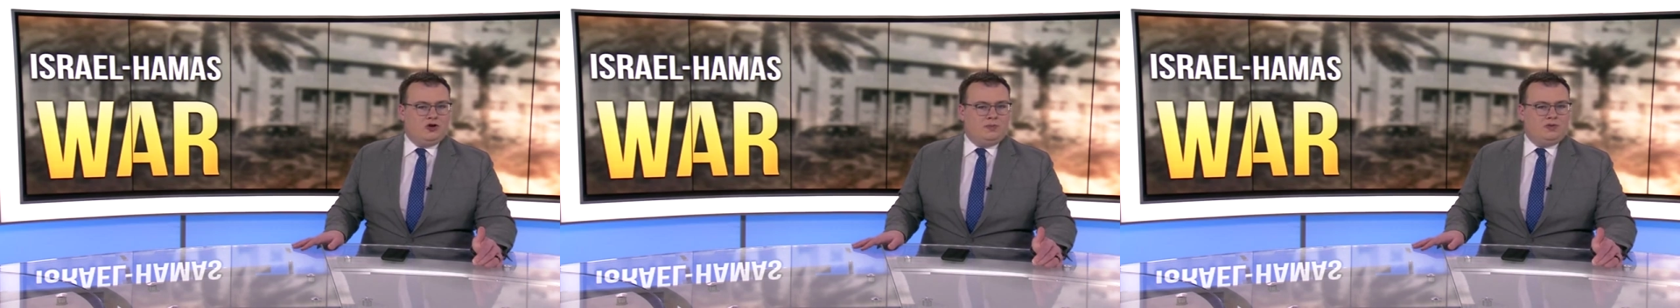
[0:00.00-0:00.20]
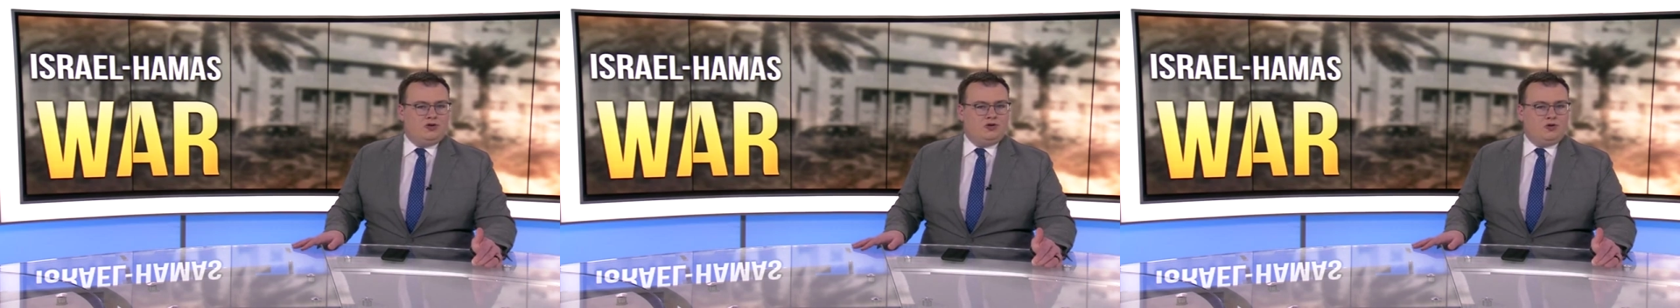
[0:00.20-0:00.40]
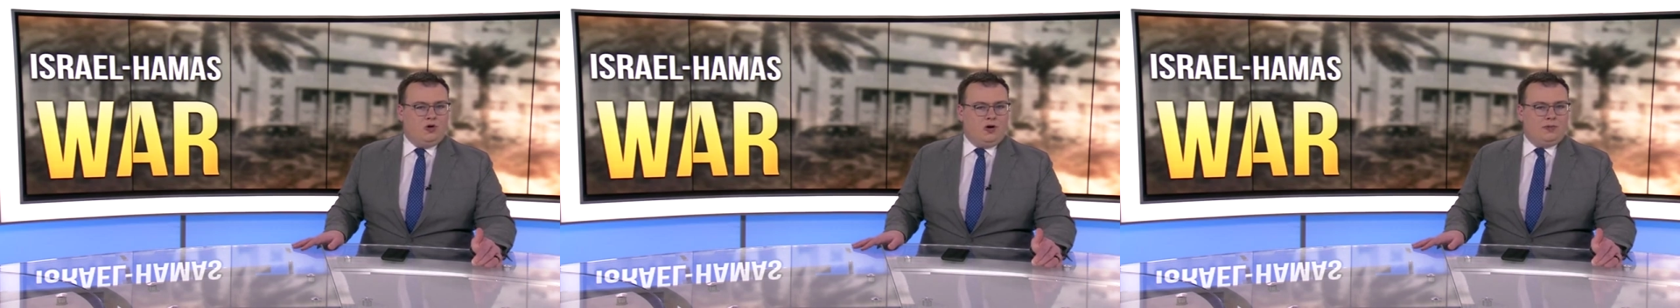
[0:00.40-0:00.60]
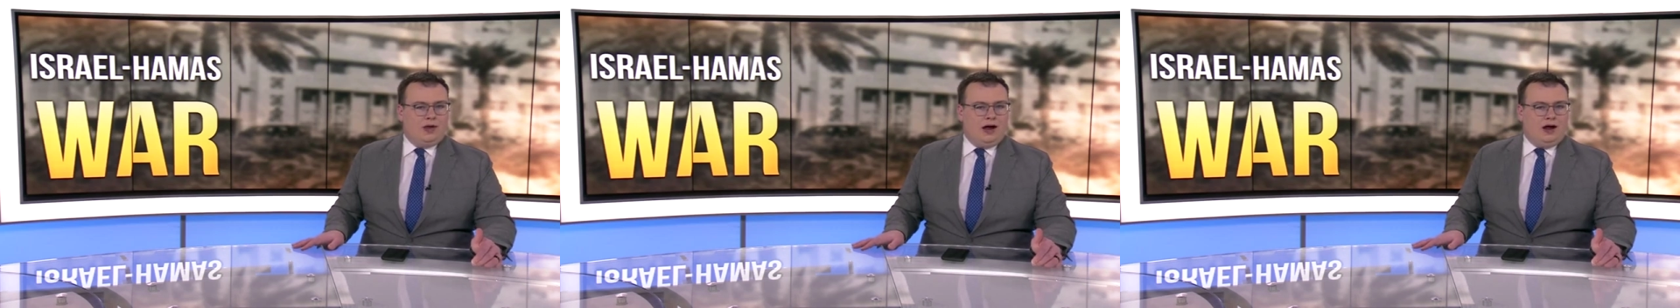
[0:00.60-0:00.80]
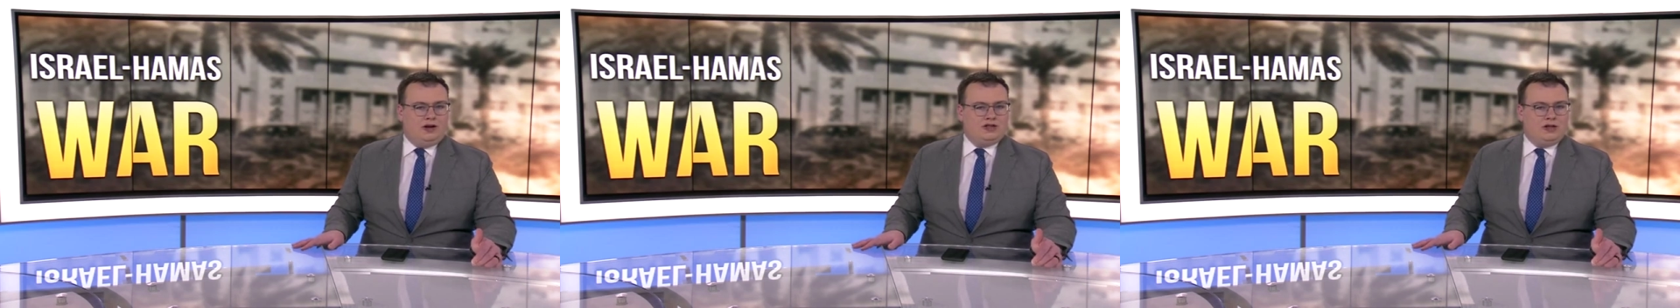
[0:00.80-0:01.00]
troops
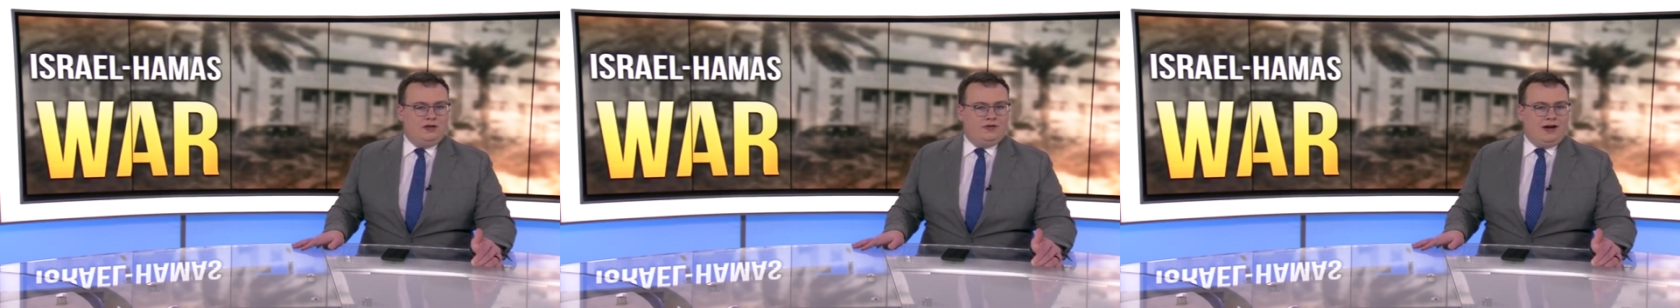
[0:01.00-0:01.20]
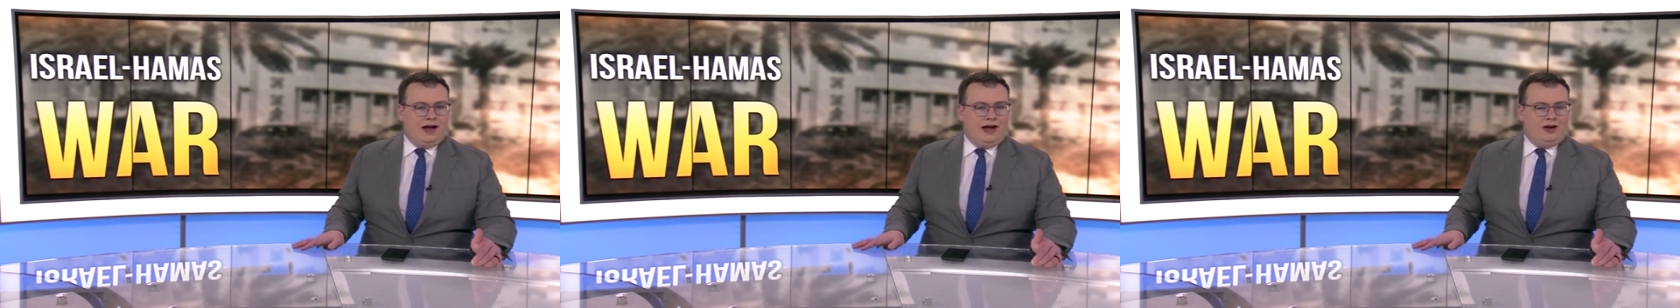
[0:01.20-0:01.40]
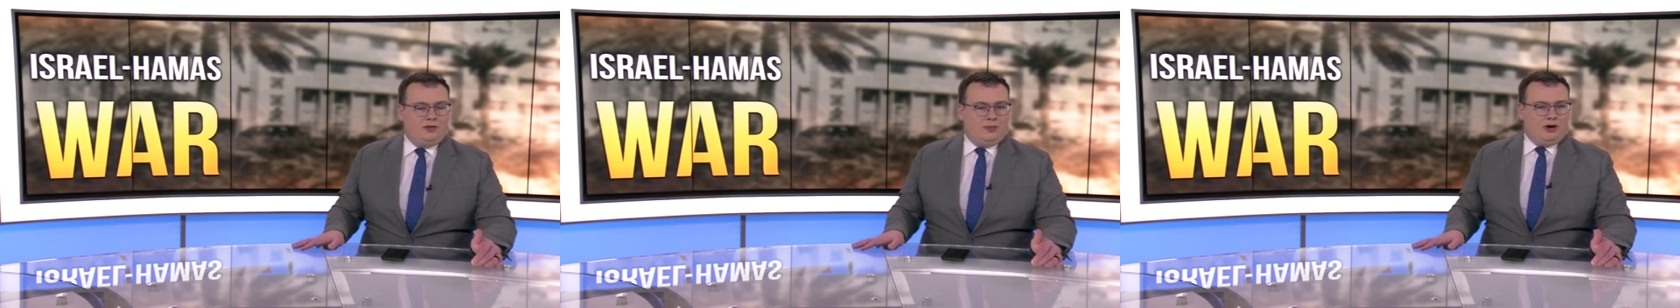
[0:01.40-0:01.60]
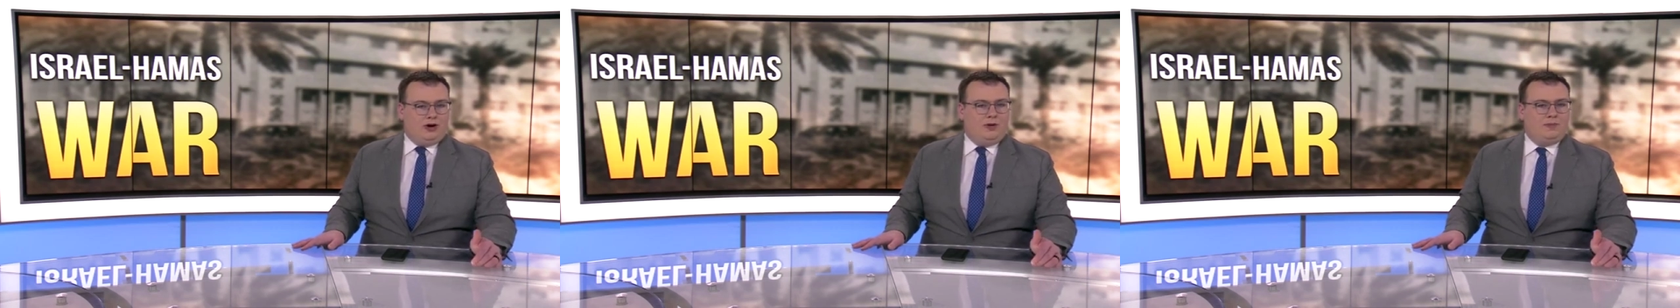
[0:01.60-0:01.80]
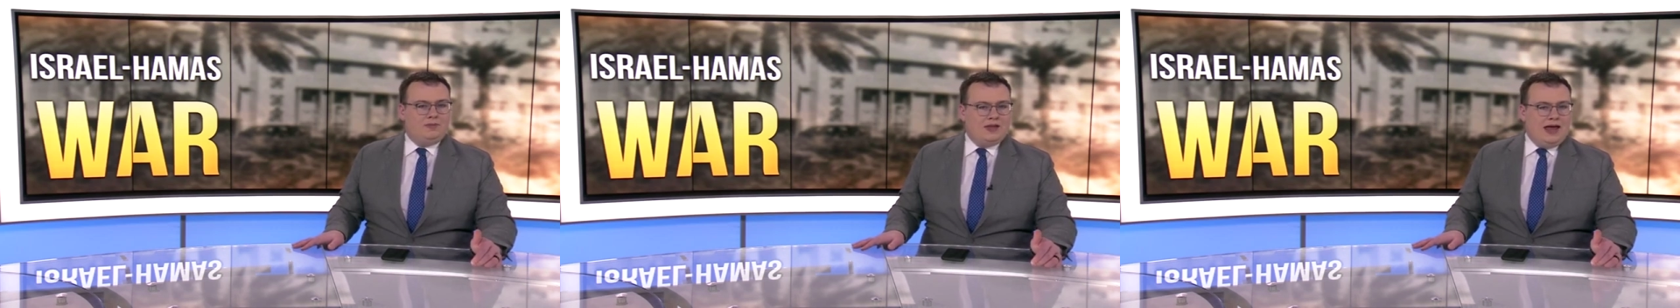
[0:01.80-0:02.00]
stormed the Al Shifa
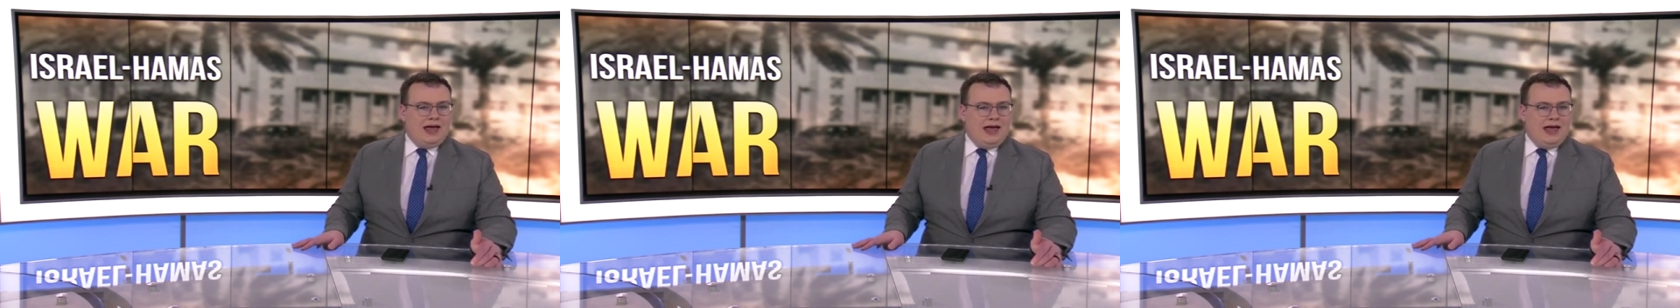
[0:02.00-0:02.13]
hospital.